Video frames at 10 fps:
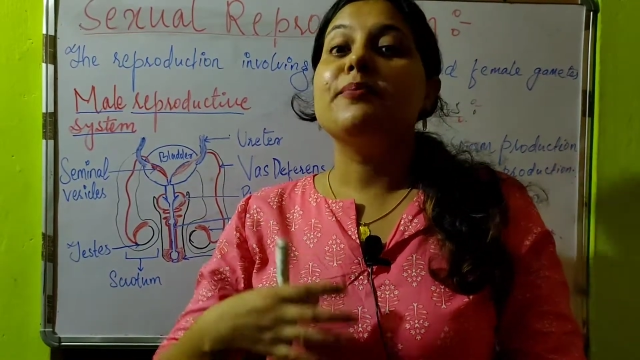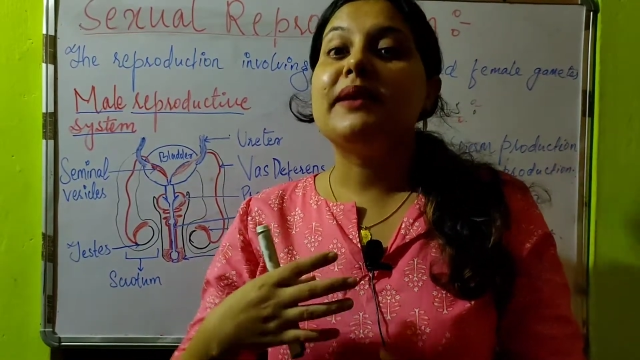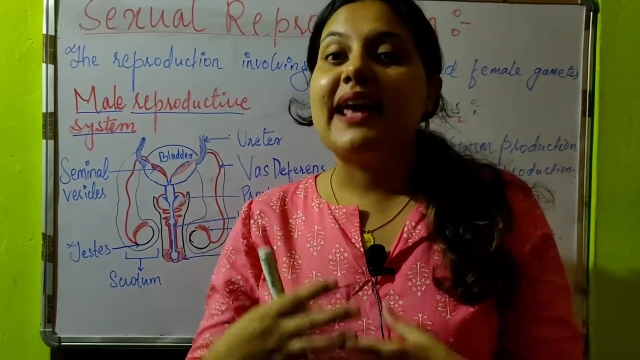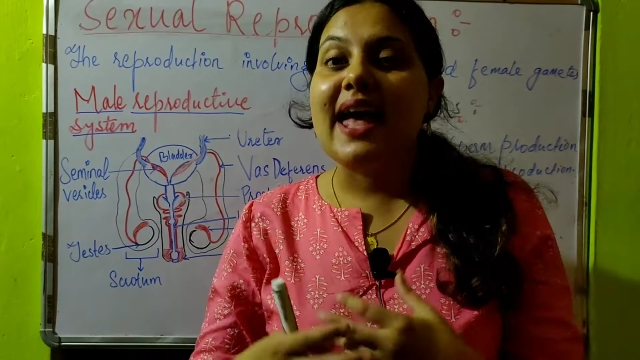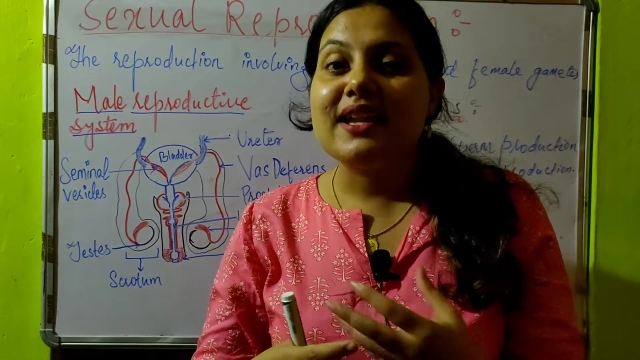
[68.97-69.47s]

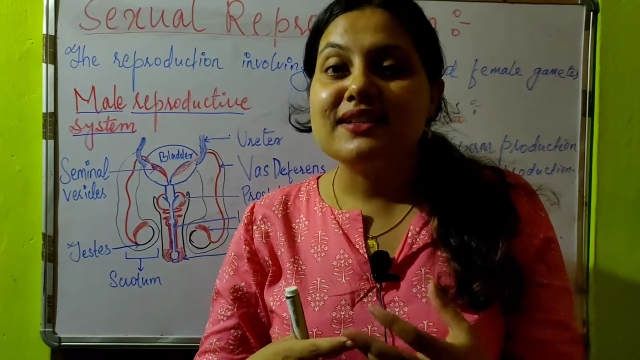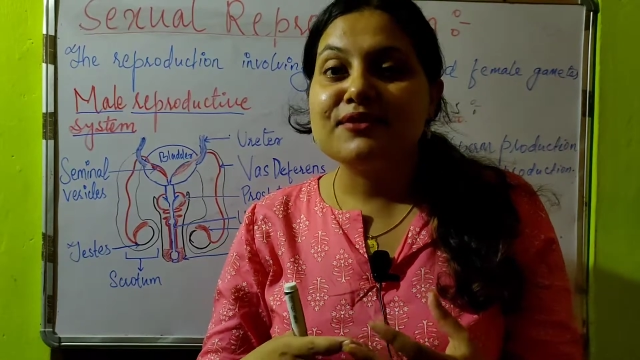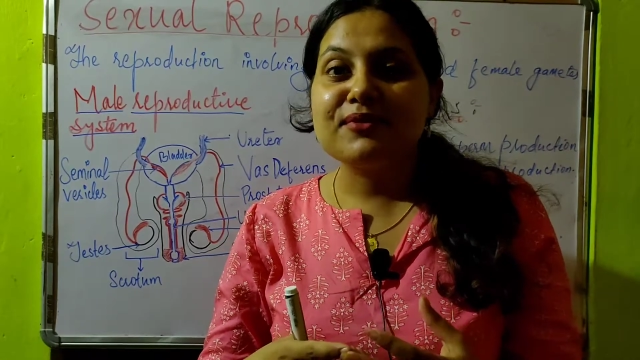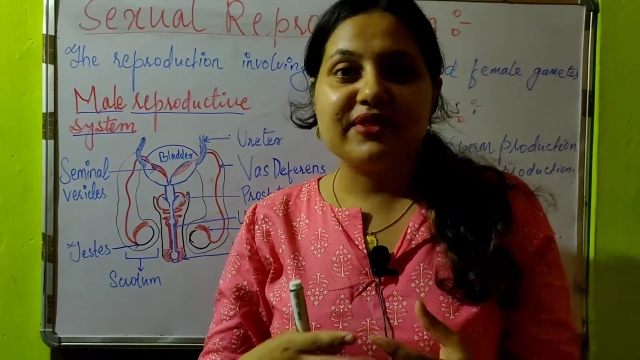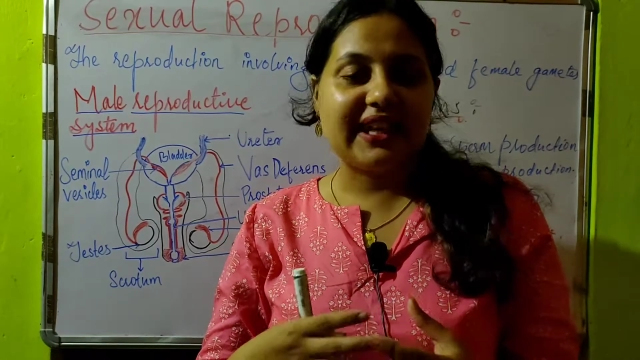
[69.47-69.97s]

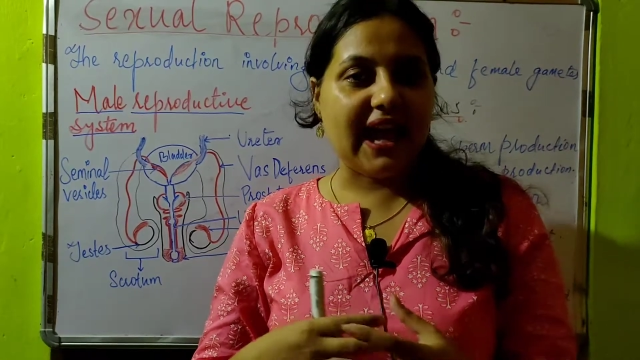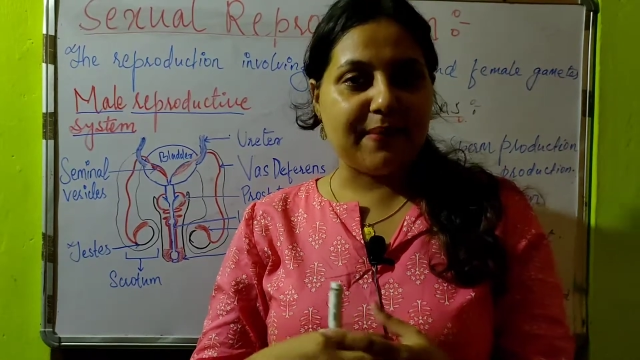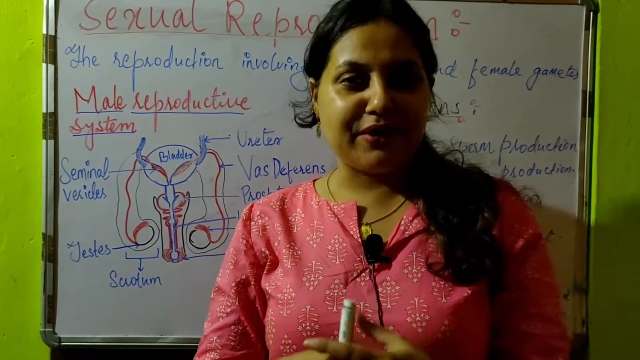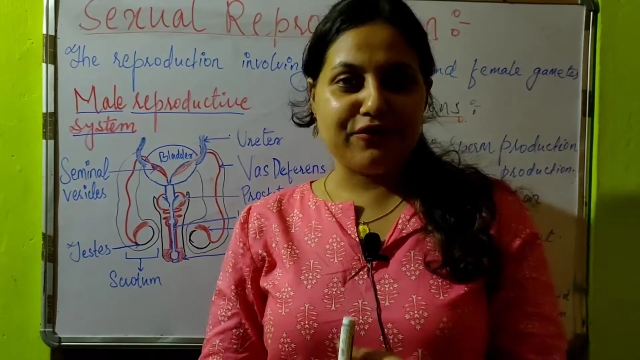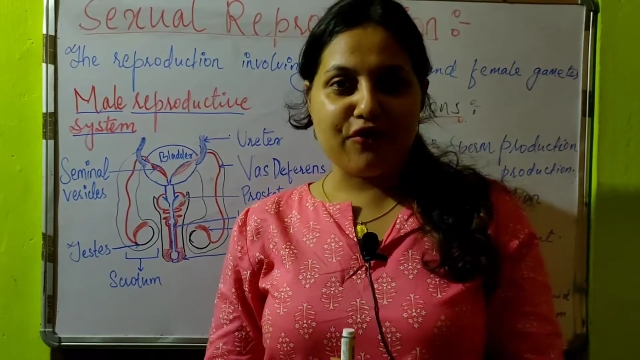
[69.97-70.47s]
mechanism of the
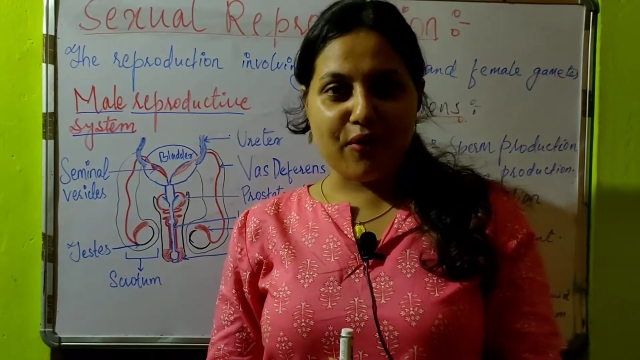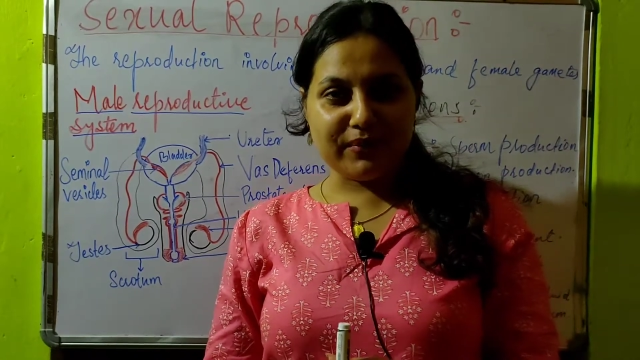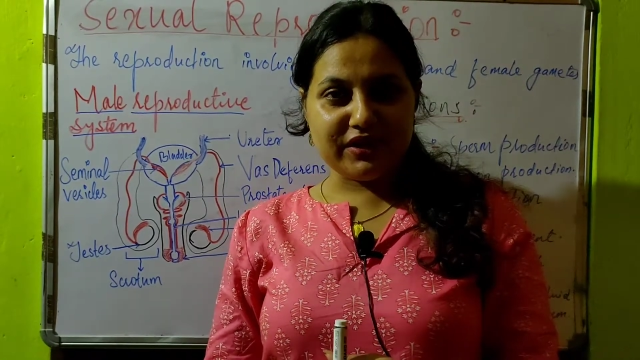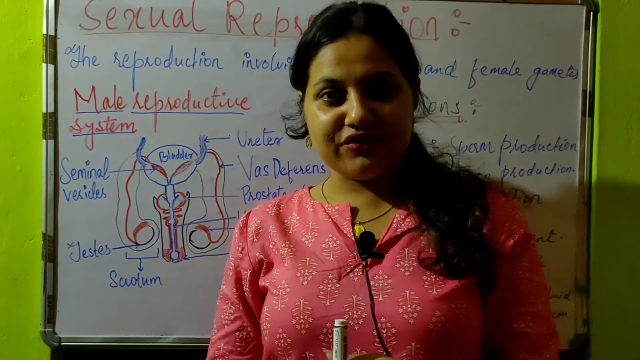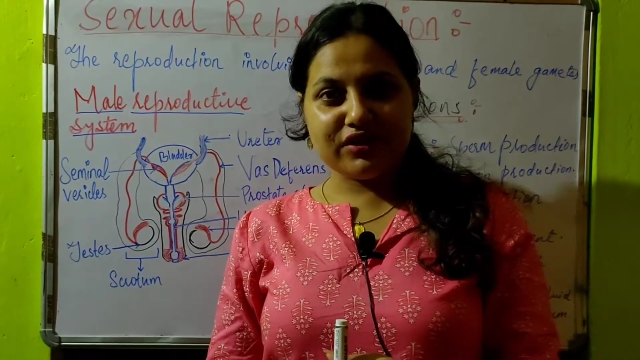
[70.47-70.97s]
gamete
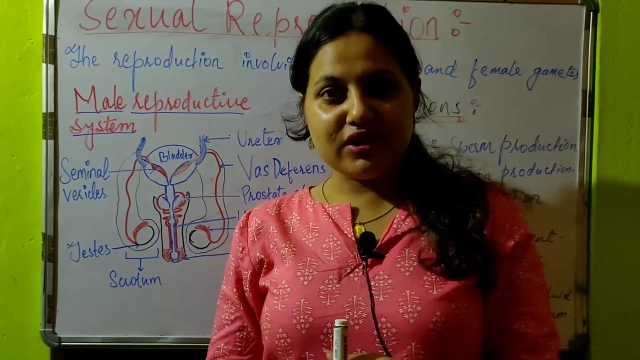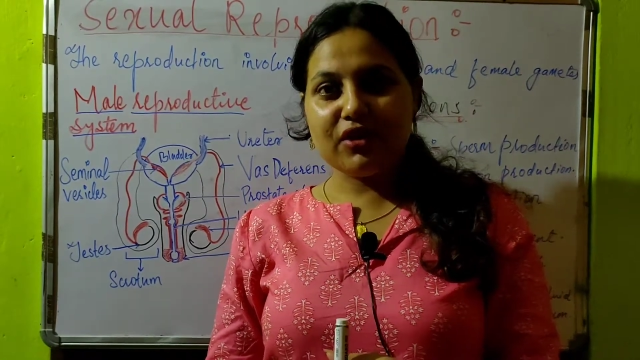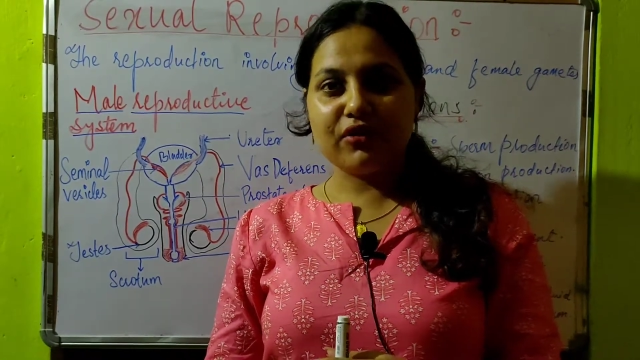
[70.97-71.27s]
formation,